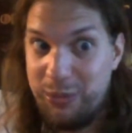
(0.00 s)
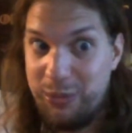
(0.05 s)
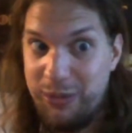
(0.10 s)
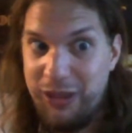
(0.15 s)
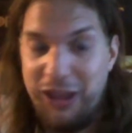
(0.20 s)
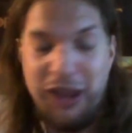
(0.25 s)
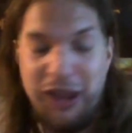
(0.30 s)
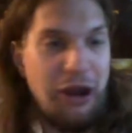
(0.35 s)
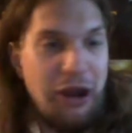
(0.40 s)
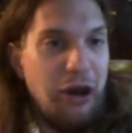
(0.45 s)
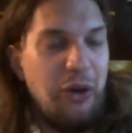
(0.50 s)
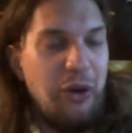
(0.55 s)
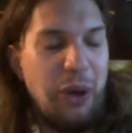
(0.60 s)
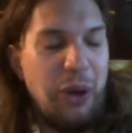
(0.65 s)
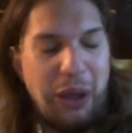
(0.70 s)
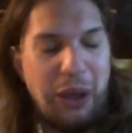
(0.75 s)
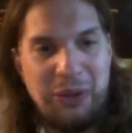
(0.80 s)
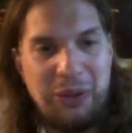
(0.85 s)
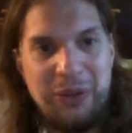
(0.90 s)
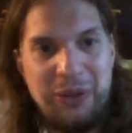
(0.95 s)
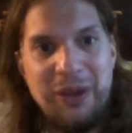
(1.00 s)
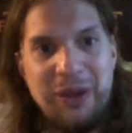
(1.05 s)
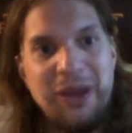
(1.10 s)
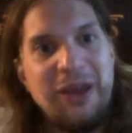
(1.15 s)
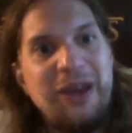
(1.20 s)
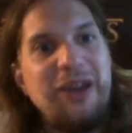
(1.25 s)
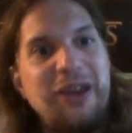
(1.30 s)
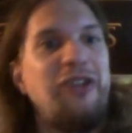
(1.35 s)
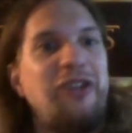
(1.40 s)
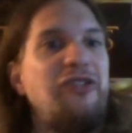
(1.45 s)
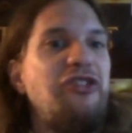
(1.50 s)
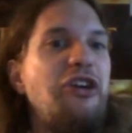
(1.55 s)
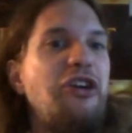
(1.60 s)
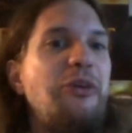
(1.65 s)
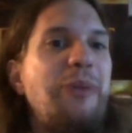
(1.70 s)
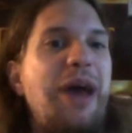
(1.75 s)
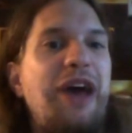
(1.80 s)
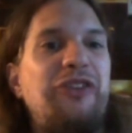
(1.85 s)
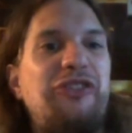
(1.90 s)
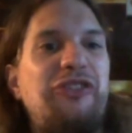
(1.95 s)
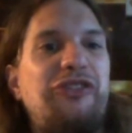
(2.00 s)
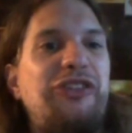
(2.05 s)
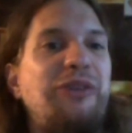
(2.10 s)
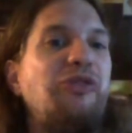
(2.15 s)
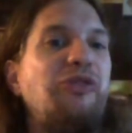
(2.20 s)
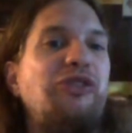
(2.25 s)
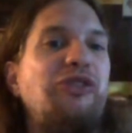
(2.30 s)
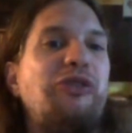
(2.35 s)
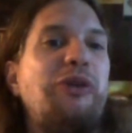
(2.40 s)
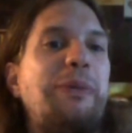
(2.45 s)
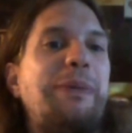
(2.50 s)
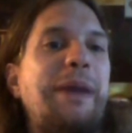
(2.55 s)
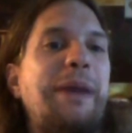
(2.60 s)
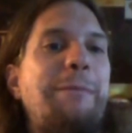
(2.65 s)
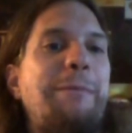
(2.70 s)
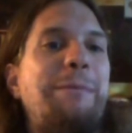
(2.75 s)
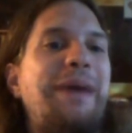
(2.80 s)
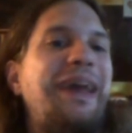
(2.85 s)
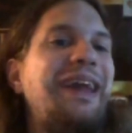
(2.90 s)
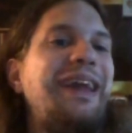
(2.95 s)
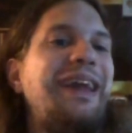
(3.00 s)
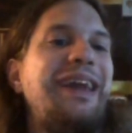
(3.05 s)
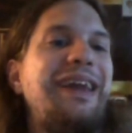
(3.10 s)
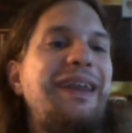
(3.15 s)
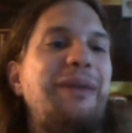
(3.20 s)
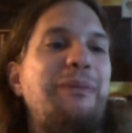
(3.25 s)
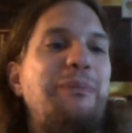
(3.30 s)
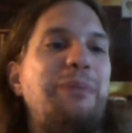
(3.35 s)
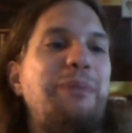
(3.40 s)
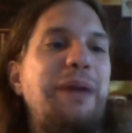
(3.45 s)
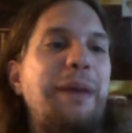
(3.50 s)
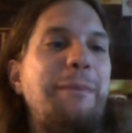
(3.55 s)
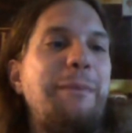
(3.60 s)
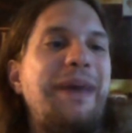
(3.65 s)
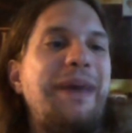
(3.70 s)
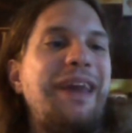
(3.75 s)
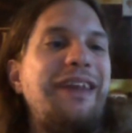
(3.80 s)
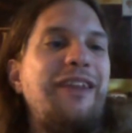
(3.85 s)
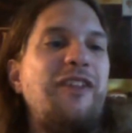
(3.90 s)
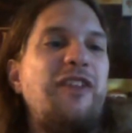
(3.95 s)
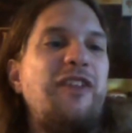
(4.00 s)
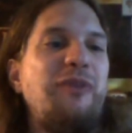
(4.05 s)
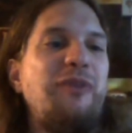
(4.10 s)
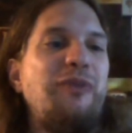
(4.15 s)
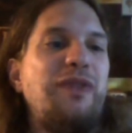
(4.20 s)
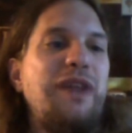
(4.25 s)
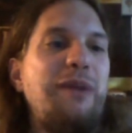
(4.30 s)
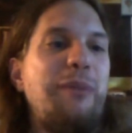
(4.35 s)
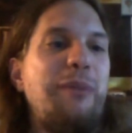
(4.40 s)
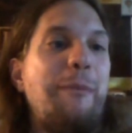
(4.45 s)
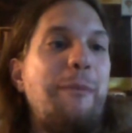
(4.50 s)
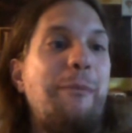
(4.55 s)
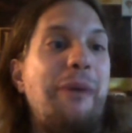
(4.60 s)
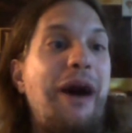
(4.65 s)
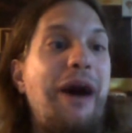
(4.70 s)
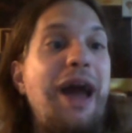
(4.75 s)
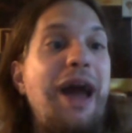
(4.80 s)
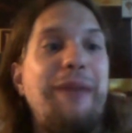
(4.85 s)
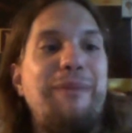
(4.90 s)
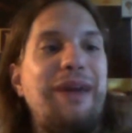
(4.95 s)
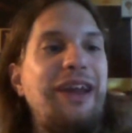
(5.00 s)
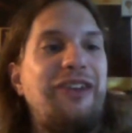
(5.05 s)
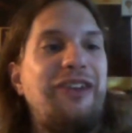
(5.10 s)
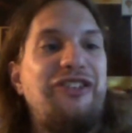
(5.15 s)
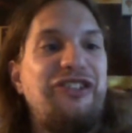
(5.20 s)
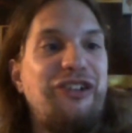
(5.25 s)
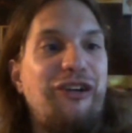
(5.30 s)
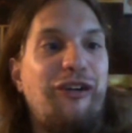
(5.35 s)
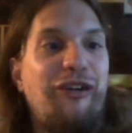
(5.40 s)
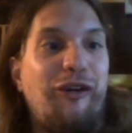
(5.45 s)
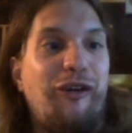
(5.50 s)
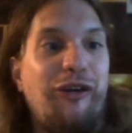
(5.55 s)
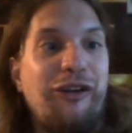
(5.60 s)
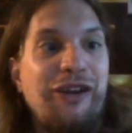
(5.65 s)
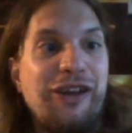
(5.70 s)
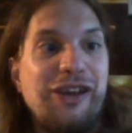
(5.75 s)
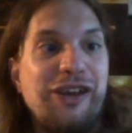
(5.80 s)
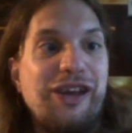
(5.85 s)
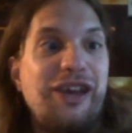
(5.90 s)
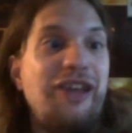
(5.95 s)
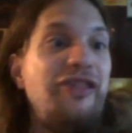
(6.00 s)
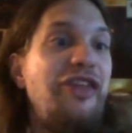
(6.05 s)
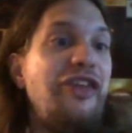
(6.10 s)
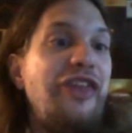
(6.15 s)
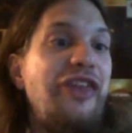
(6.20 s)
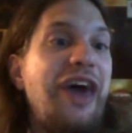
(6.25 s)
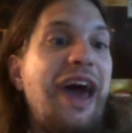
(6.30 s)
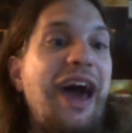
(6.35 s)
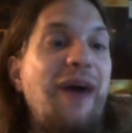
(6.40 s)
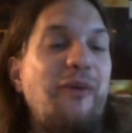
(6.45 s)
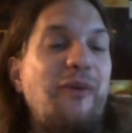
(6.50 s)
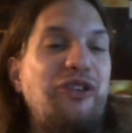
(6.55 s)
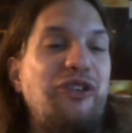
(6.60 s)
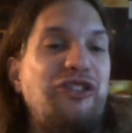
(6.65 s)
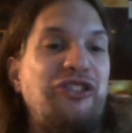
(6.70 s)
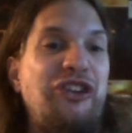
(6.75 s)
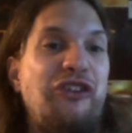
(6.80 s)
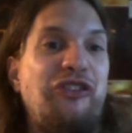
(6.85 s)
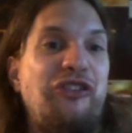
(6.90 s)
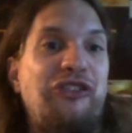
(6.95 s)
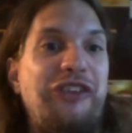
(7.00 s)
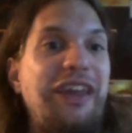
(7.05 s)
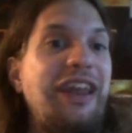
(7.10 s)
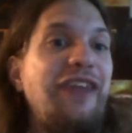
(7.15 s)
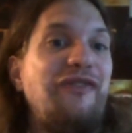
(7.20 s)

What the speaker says: you know, Joe Masterson was only being paid to scene with him, and Bond made sure that that was just it.